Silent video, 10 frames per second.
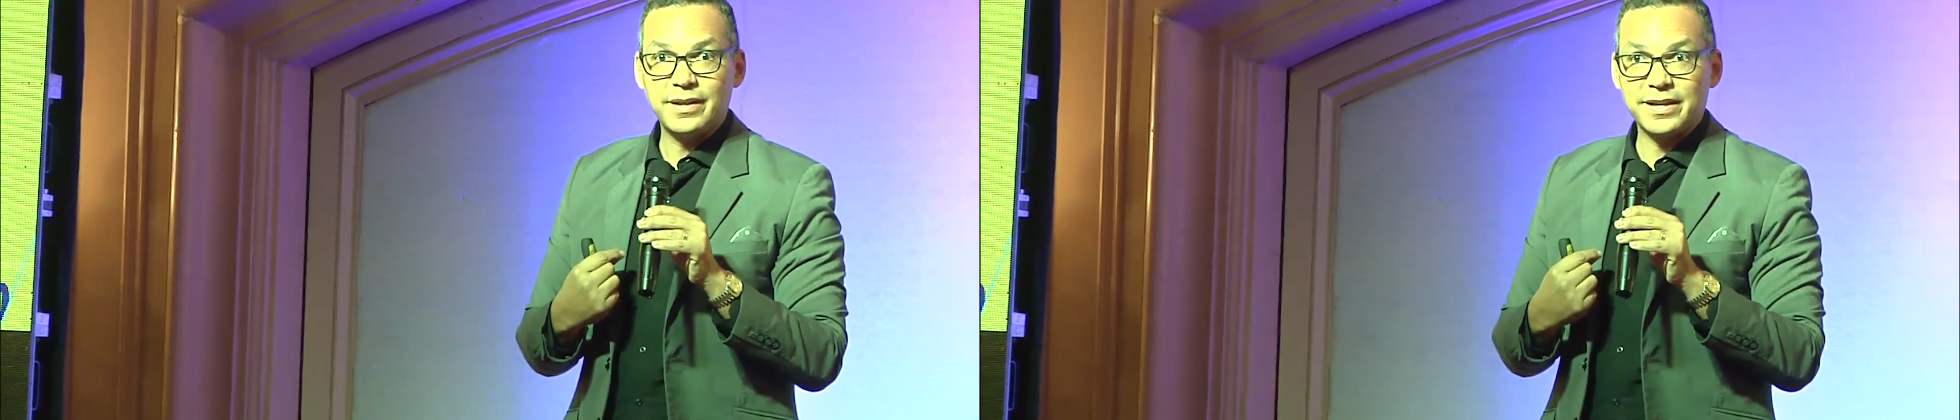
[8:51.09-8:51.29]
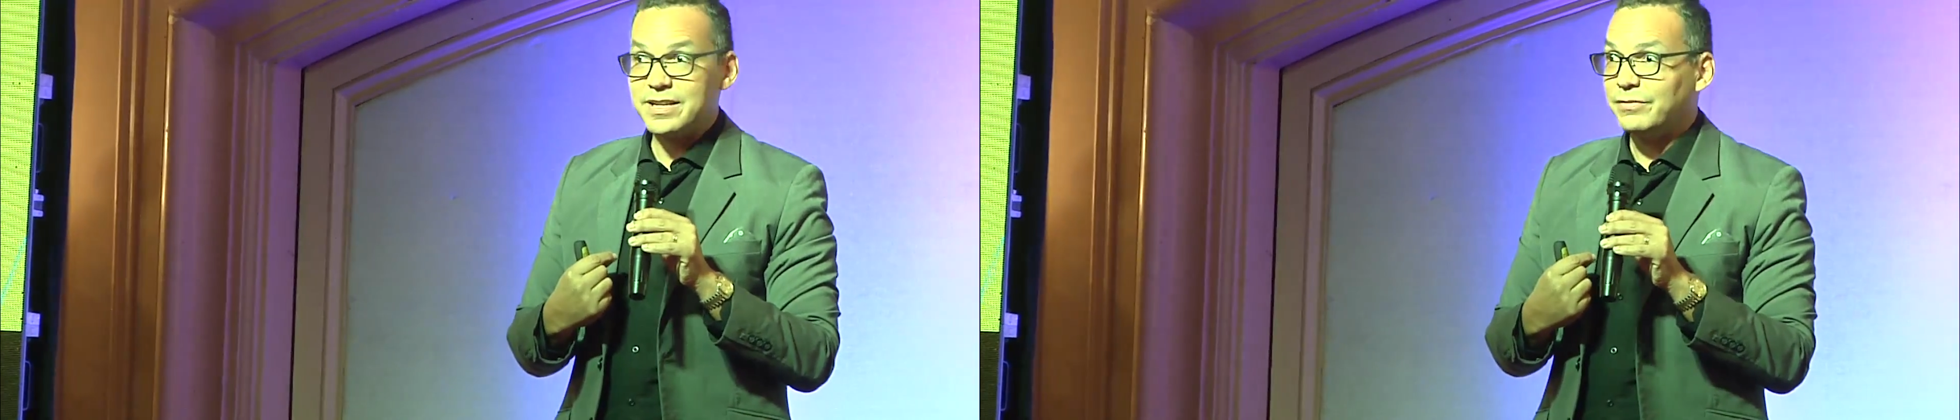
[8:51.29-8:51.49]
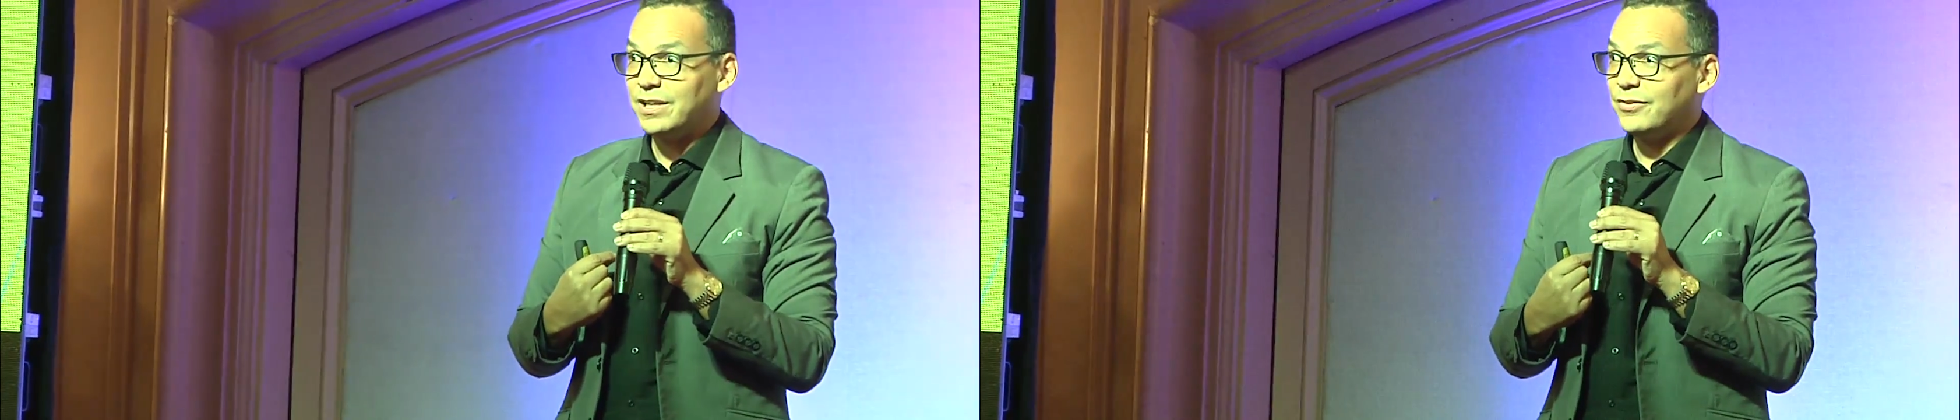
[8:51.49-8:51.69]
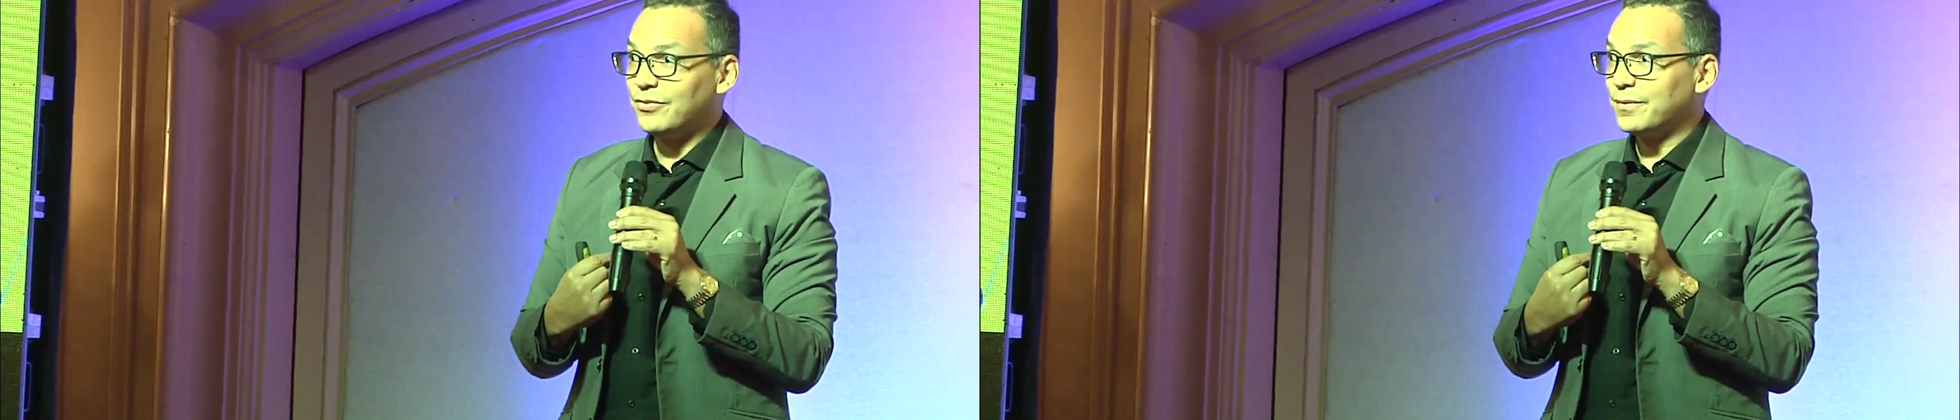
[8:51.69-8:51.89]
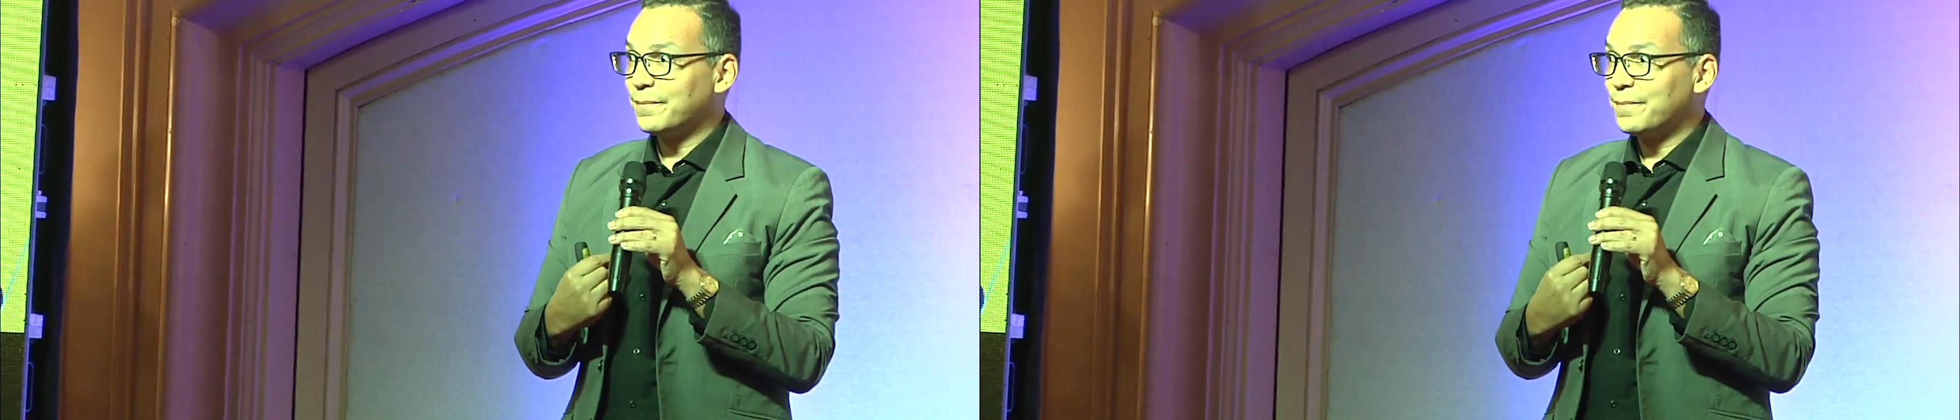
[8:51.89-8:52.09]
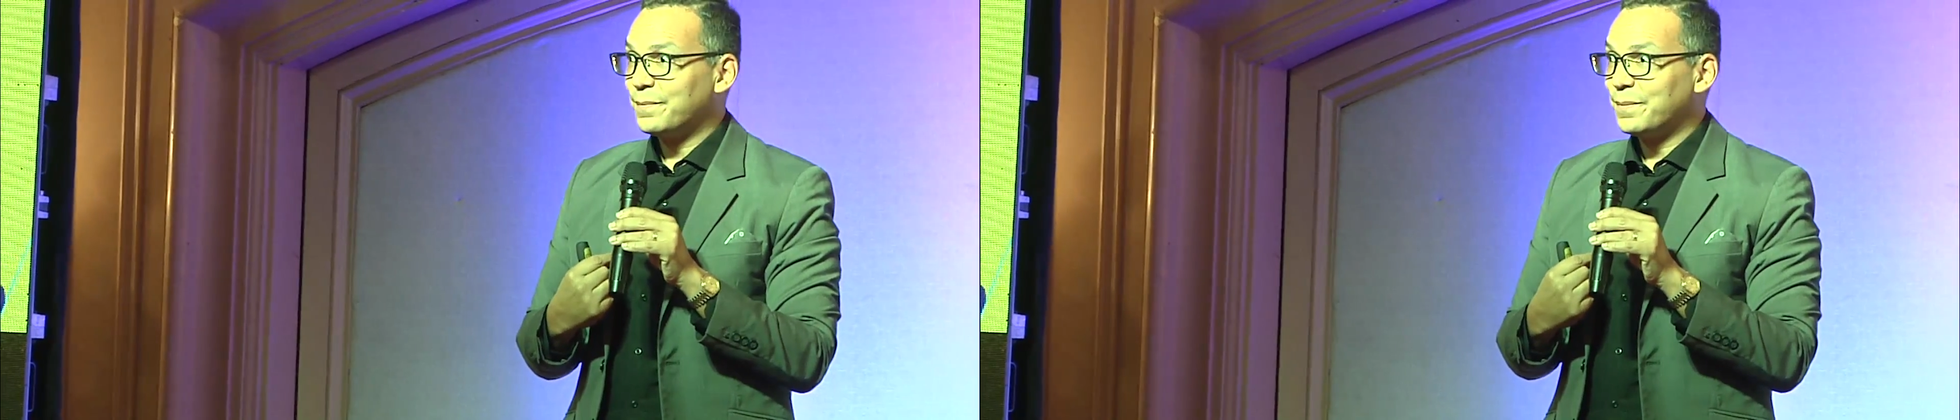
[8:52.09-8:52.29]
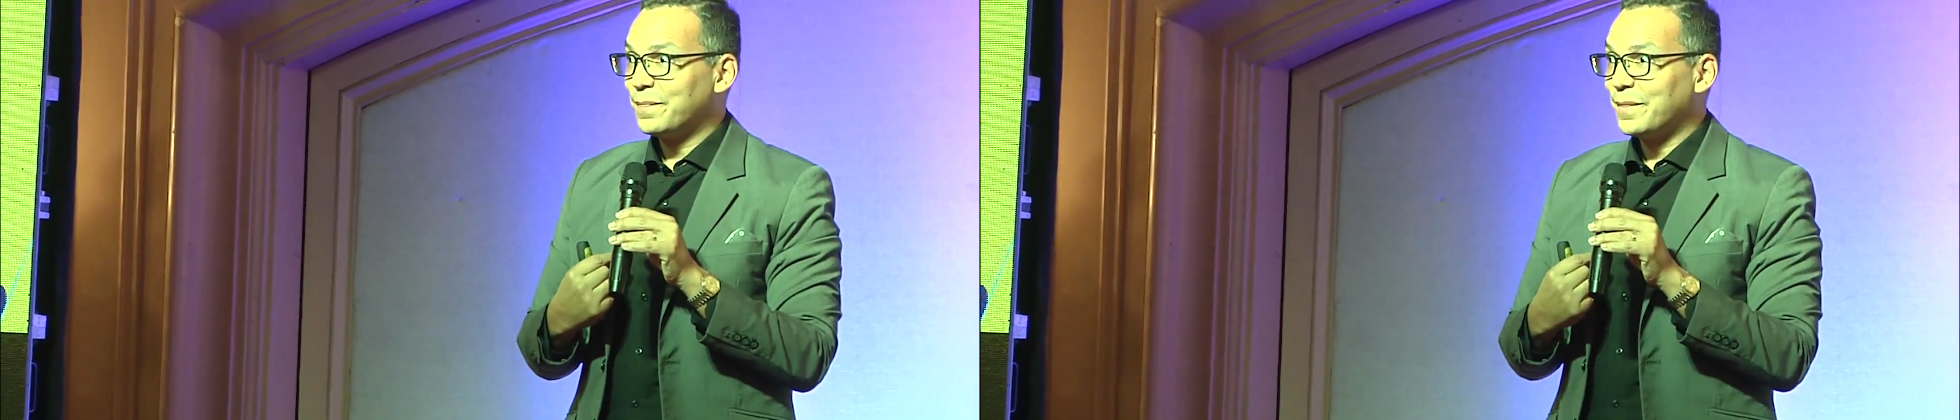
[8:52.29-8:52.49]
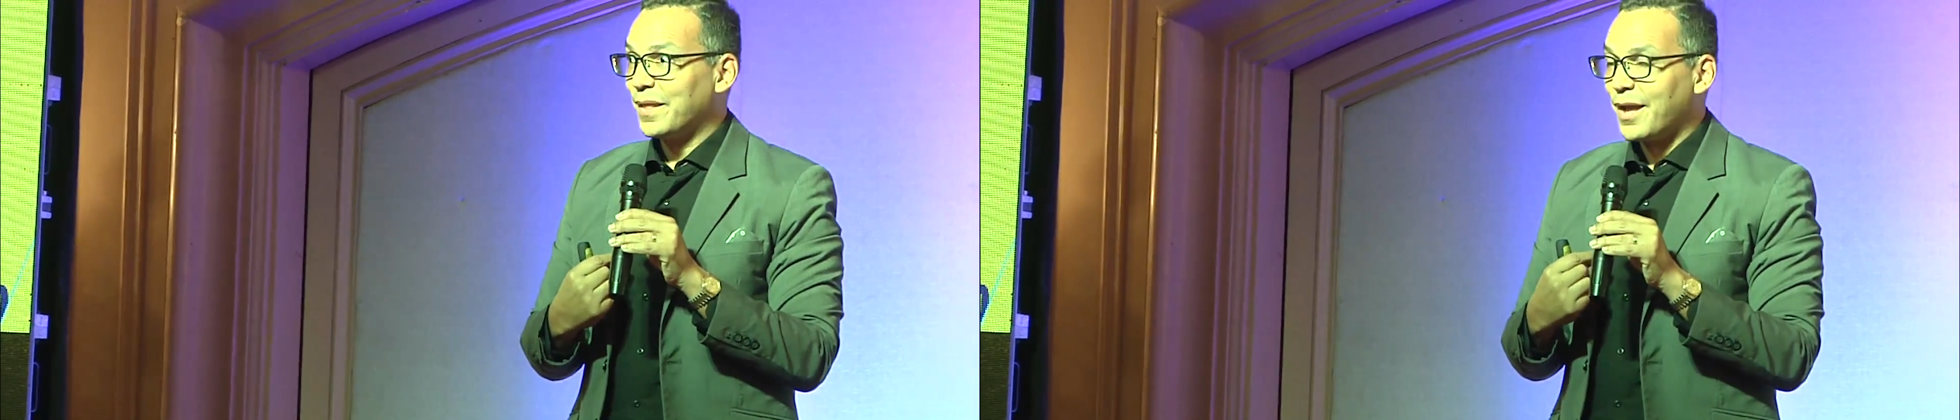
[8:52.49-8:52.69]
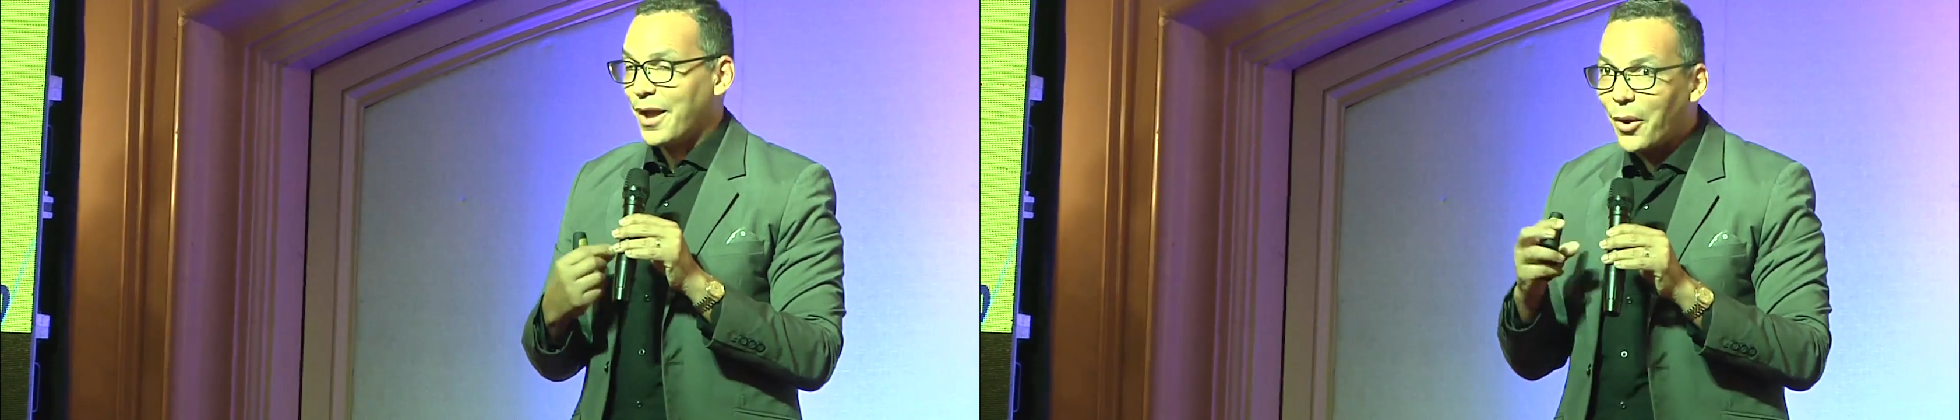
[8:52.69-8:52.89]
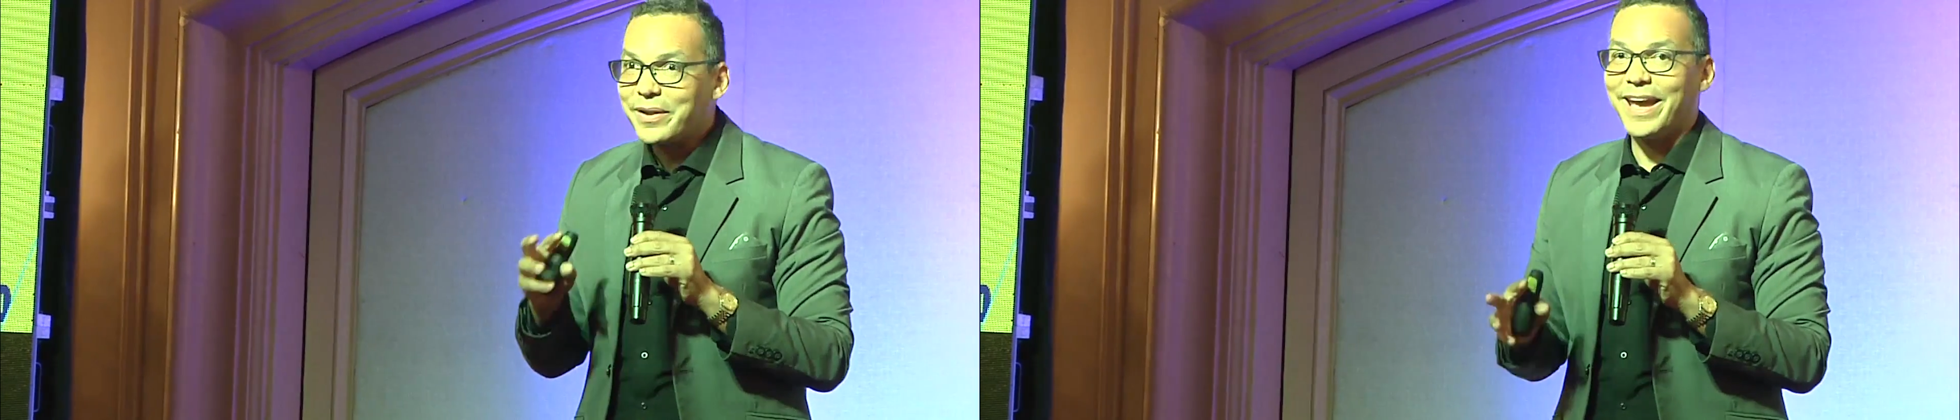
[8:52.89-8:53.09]
activities?
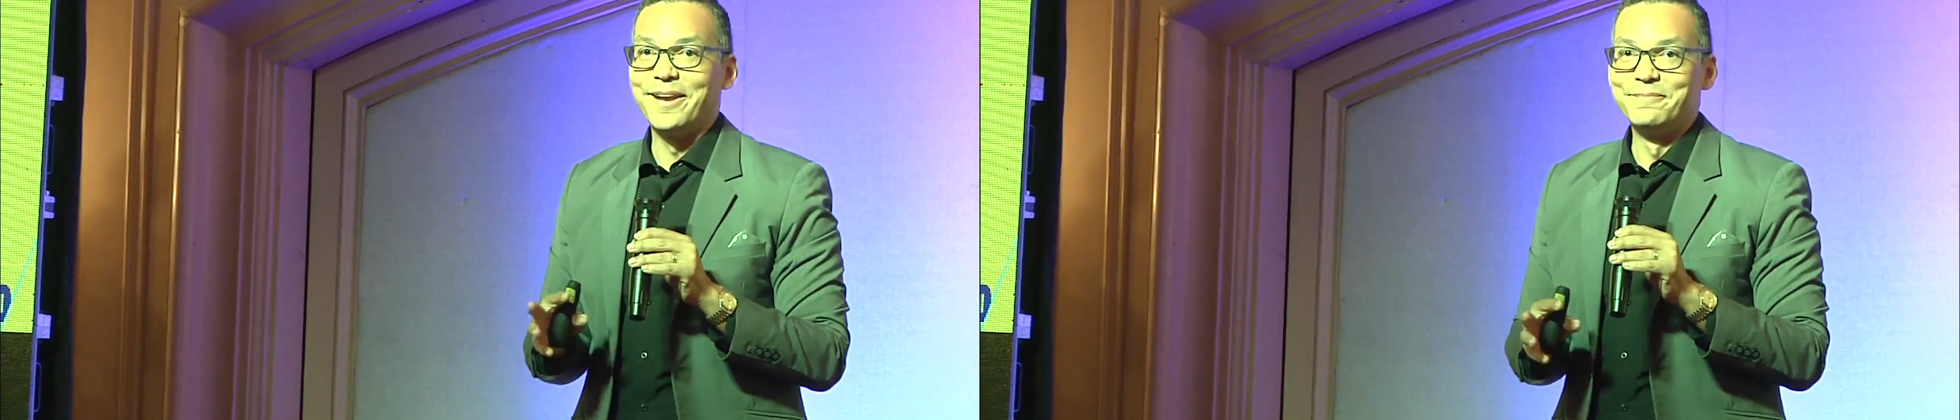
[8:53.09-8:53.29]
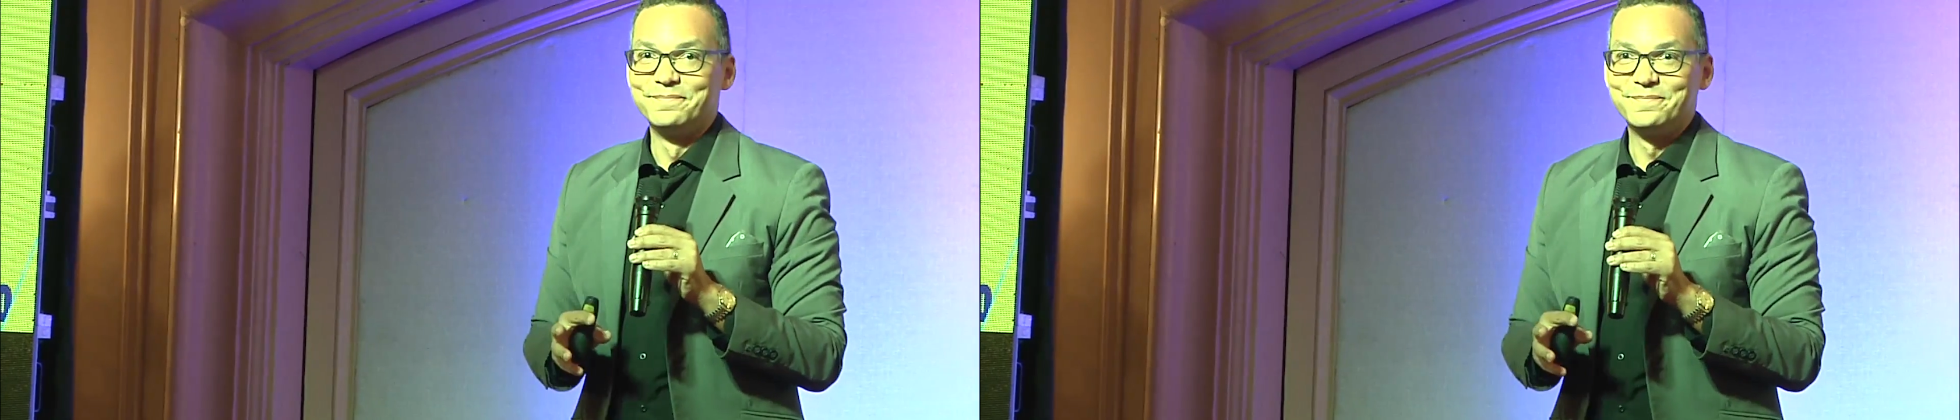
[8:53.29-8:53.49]
Okay.